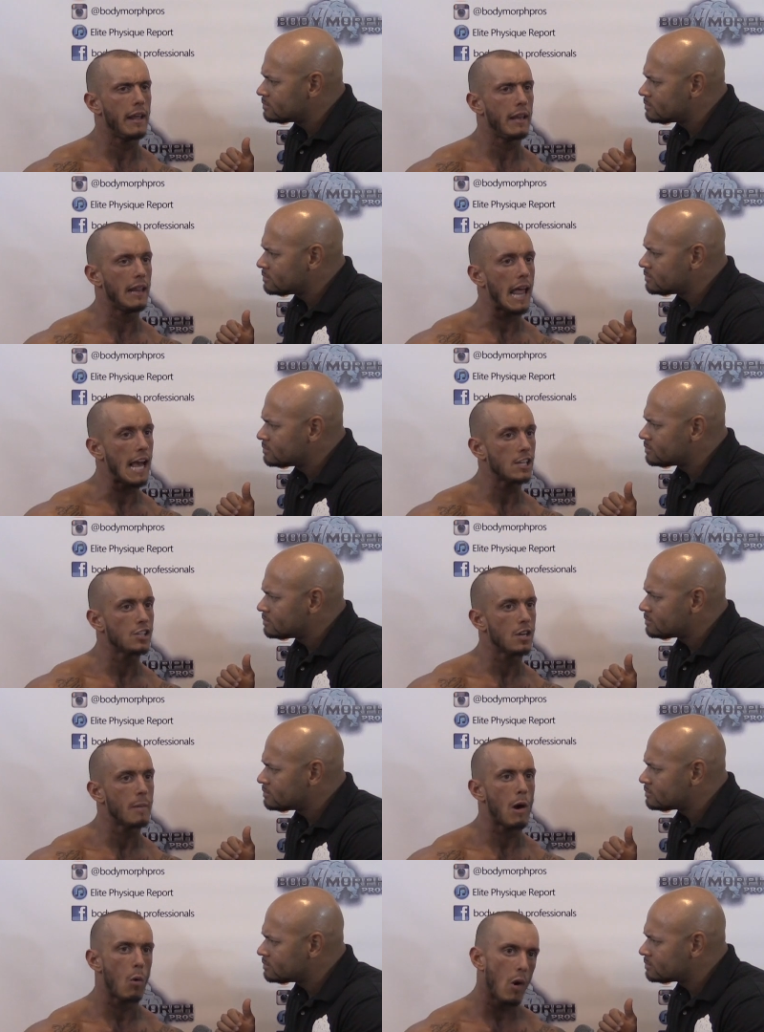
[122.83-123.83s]
Speaker 1: in
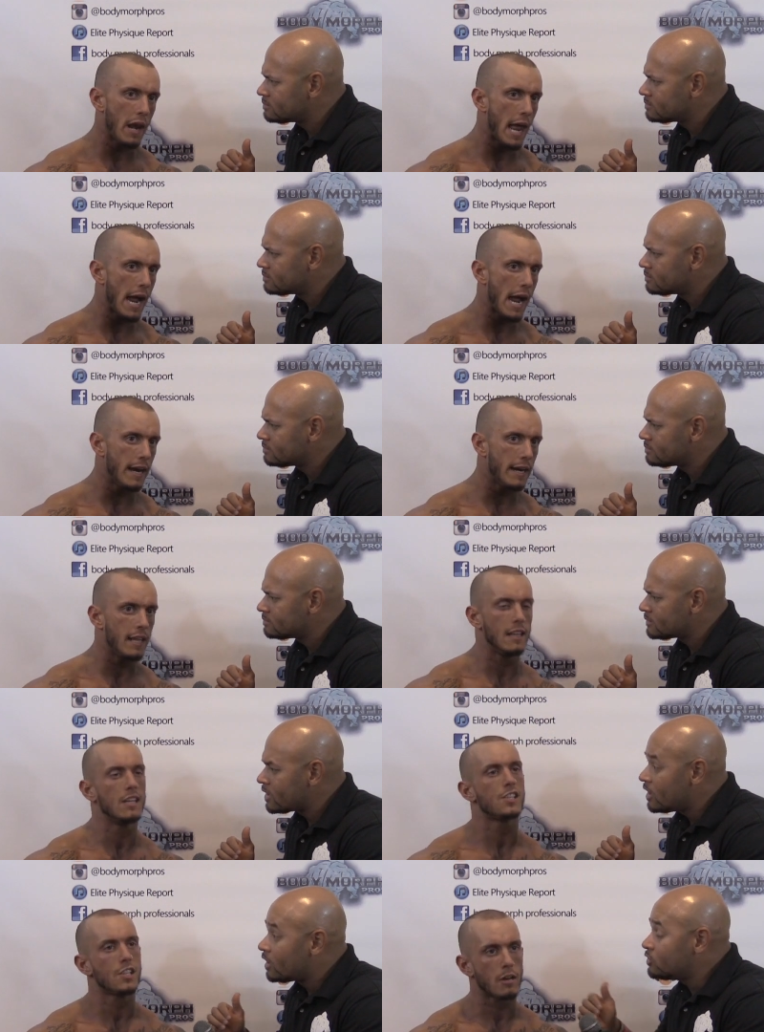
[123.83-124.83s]
last year about
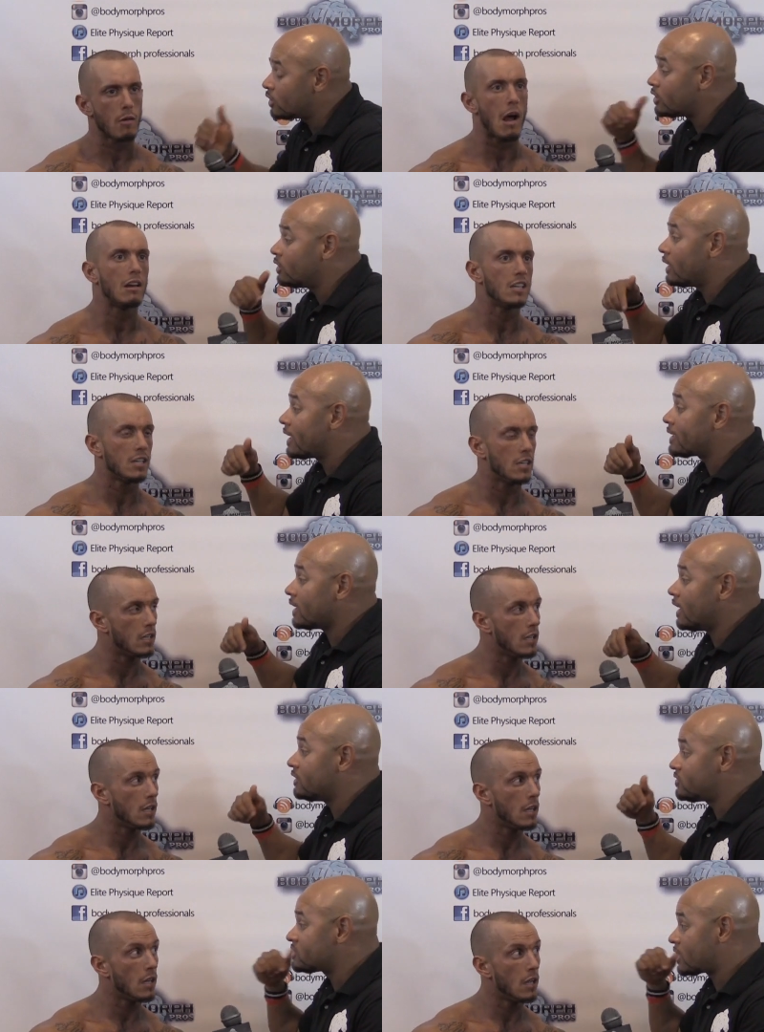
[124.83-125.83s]
190. This year, no, no, no like
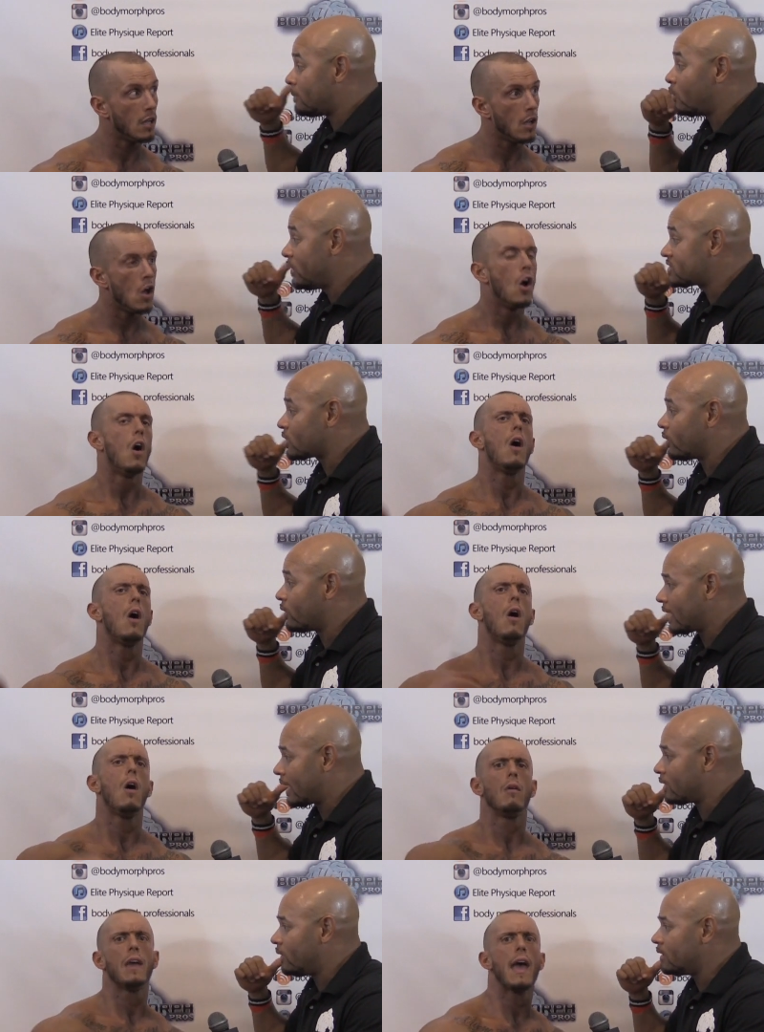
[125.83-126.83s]
Speaker 2: uh, just a couple weeks ago.
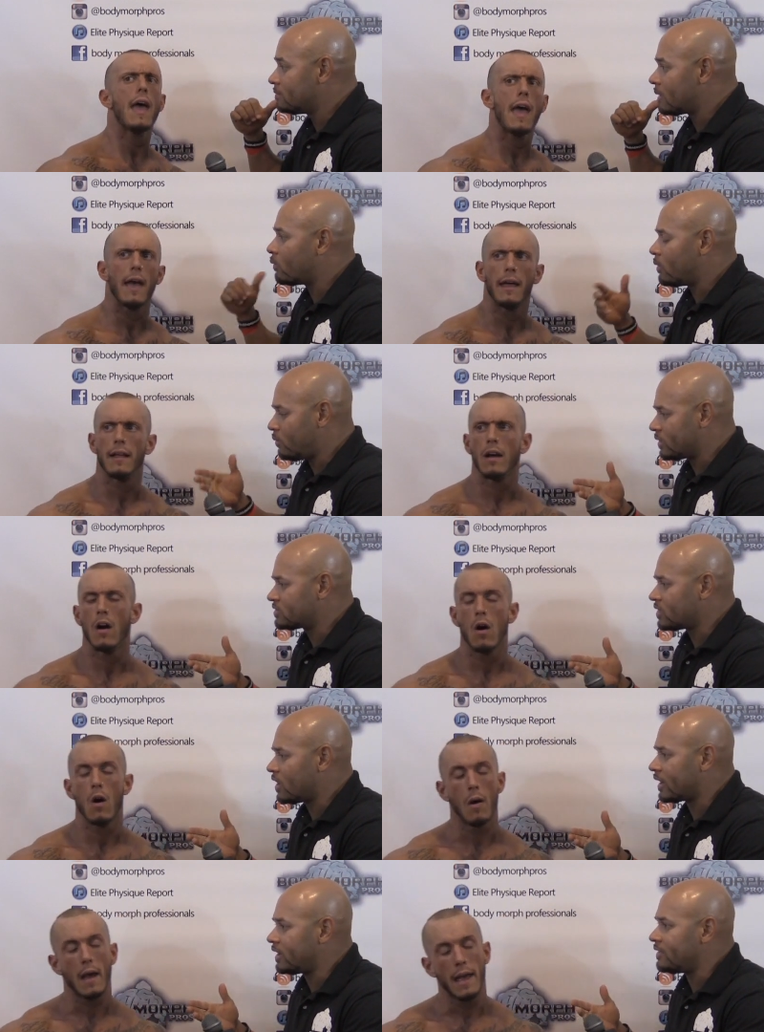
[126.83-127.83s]
Oh yeah, we're, we're
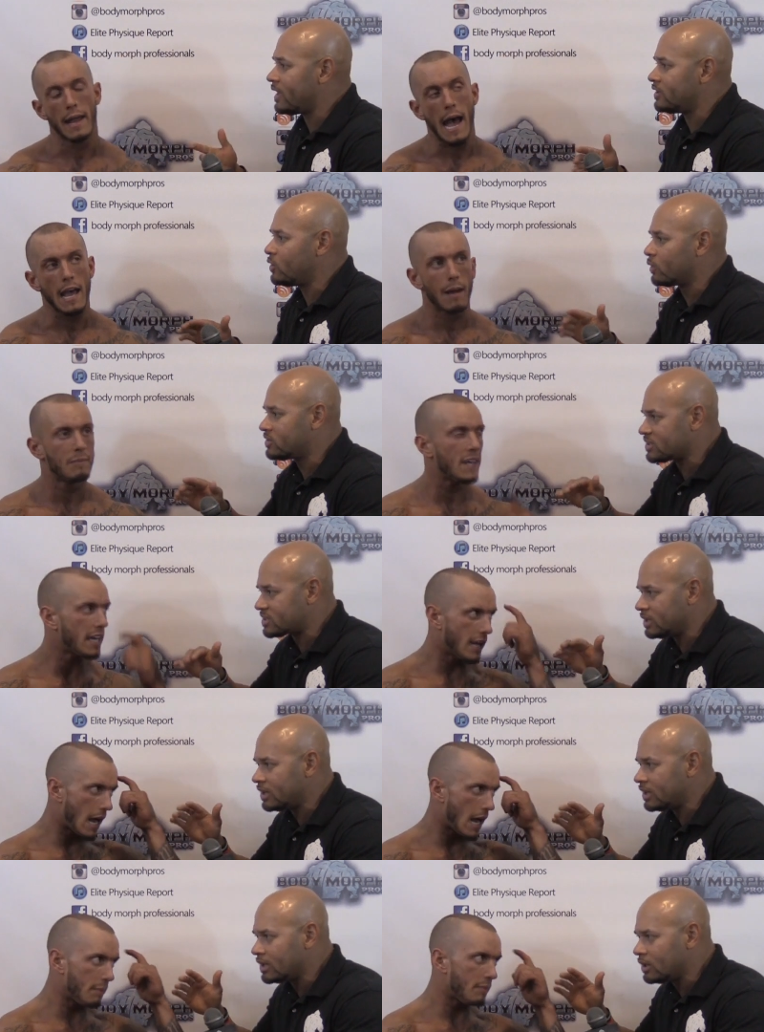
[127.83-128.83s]
oh, talking I, that. I, I'm
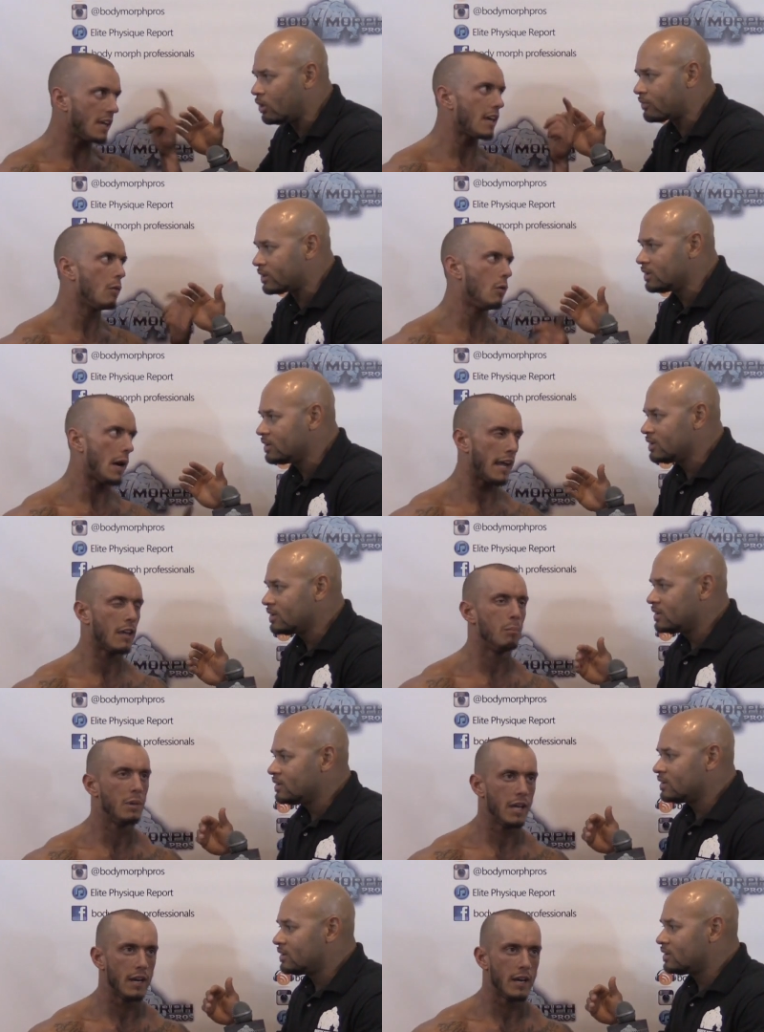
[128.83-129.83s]
thinking, I'm thinking over, when I
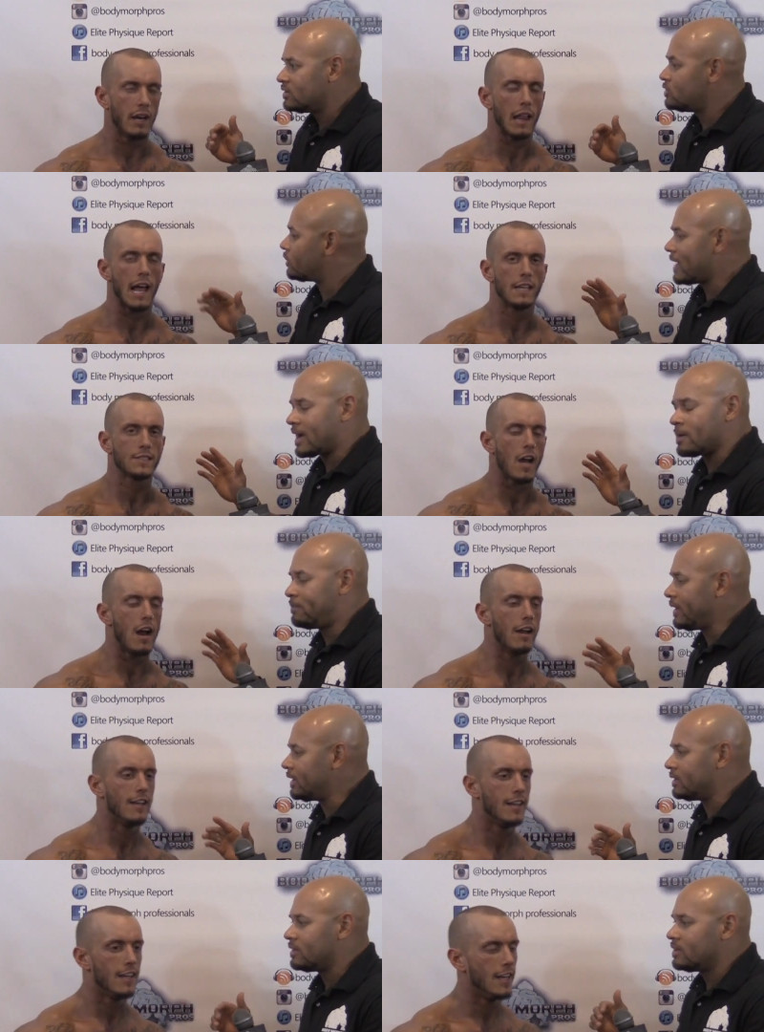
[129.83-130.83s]
Speaker 1: competed. No, not sorry.
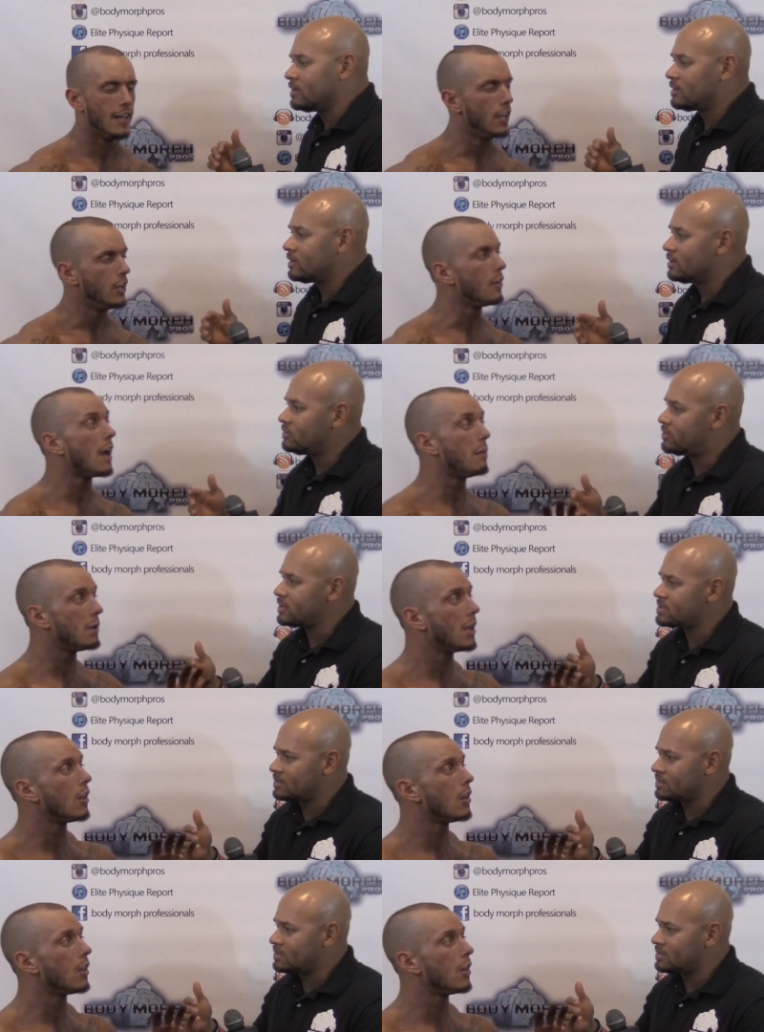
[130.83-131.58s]
competing. You got to